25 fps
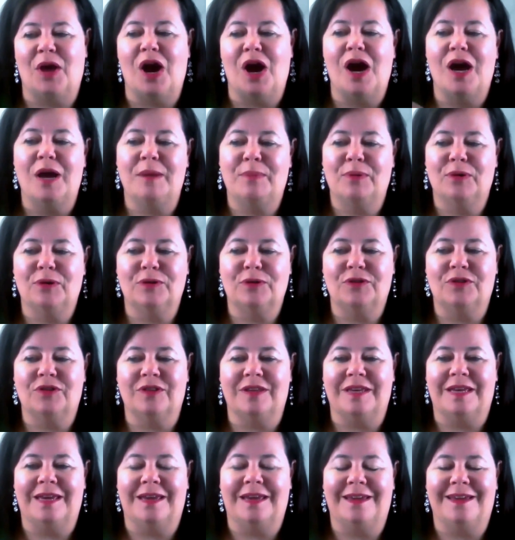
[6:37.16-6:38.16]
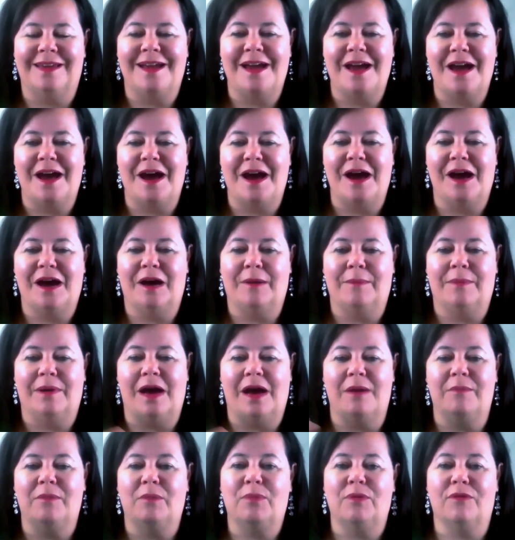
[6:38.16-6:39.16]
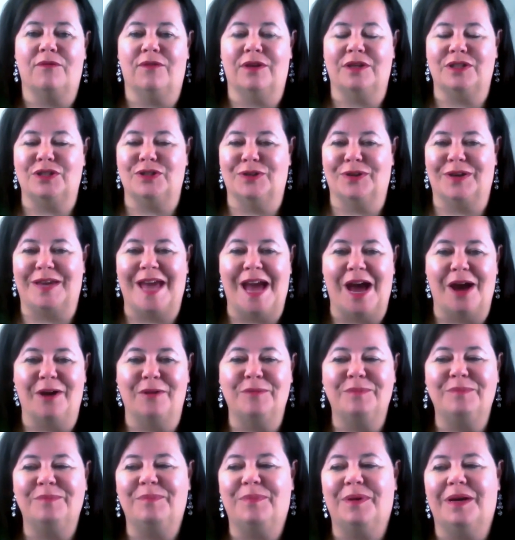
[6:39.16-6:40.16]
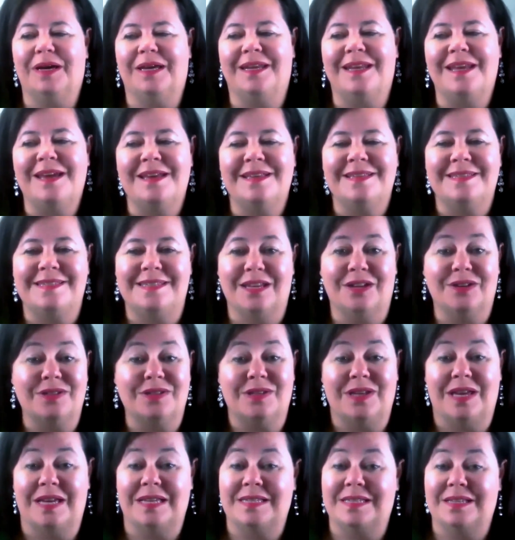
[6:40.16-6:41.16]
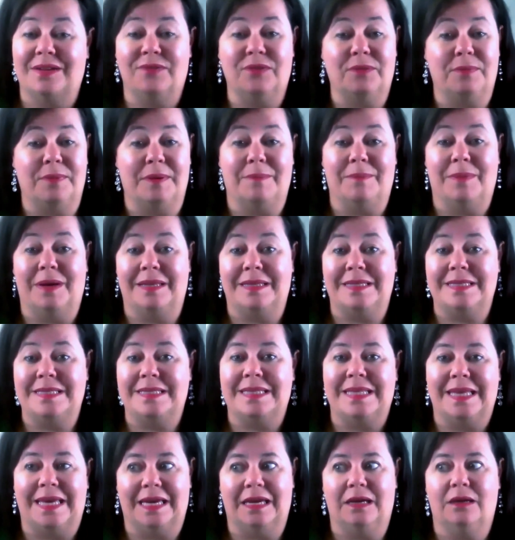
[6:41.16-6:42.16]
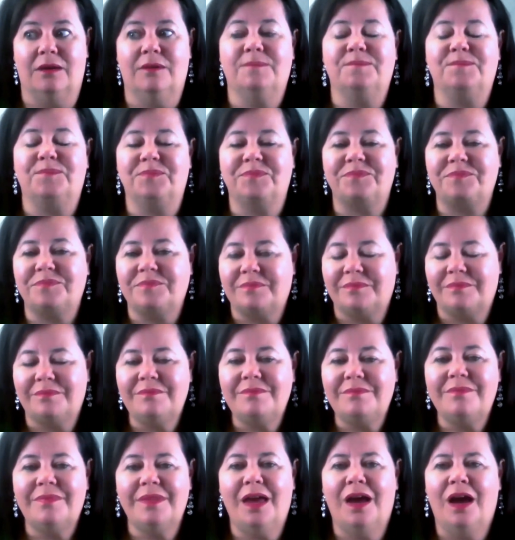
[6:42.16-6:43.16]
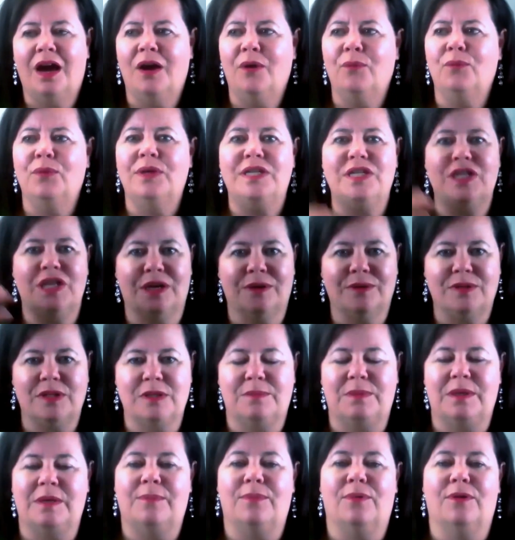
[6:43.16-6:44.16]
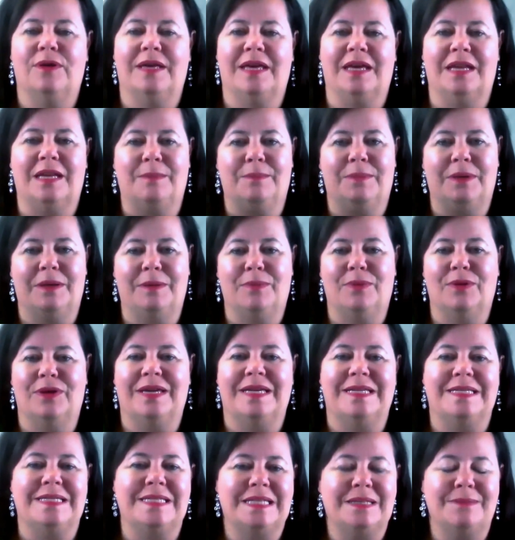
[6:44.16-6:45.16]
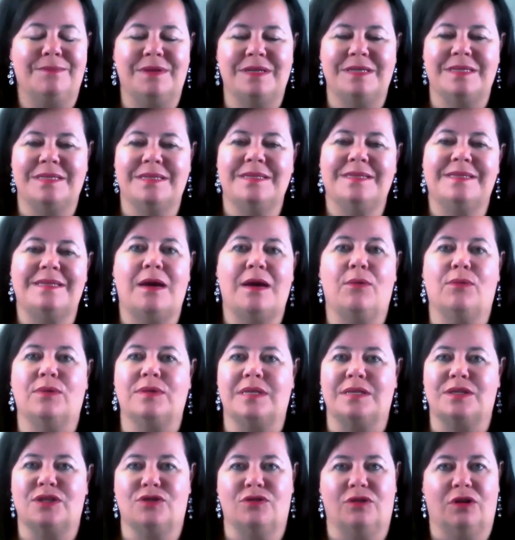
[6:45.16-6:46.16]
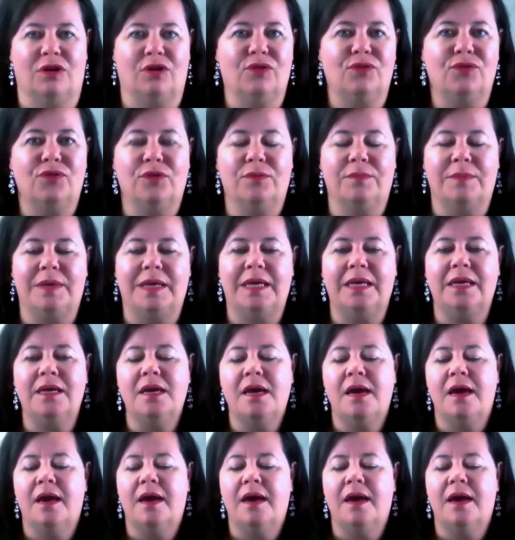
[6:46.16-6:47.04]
I personally, I'm a professional accountant, but sales has never been my thing. Reaching out to people and getting people into the business, that was a struggle for me.